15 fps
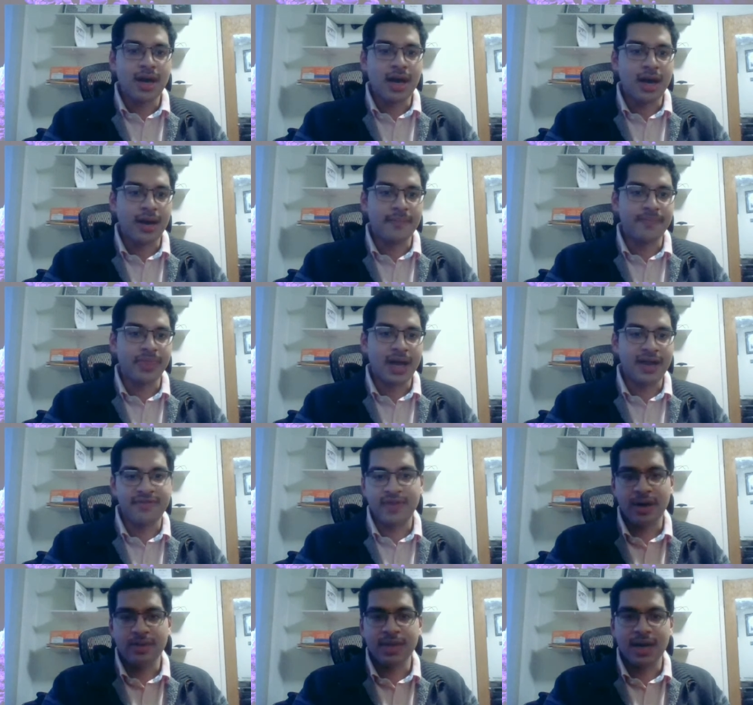I
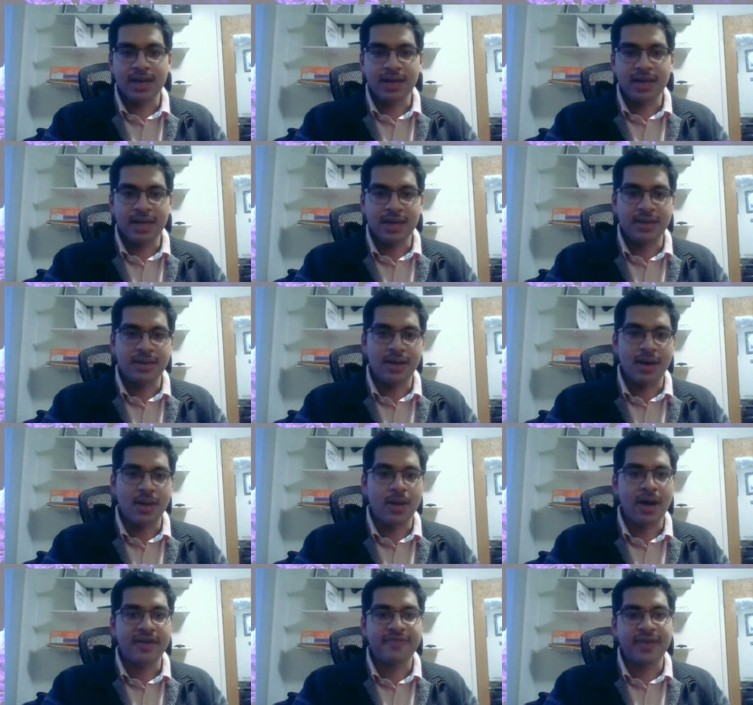found that in a
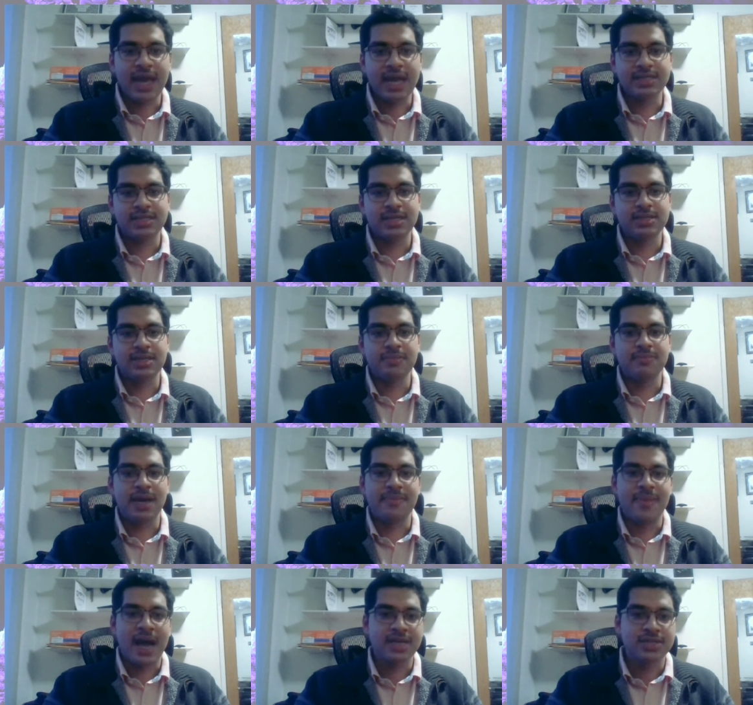lot of cases in
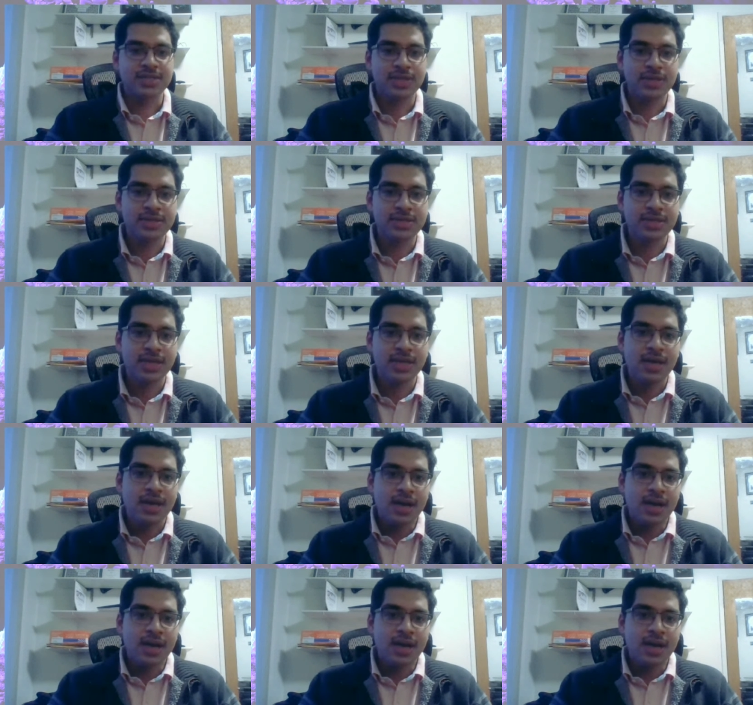my master's,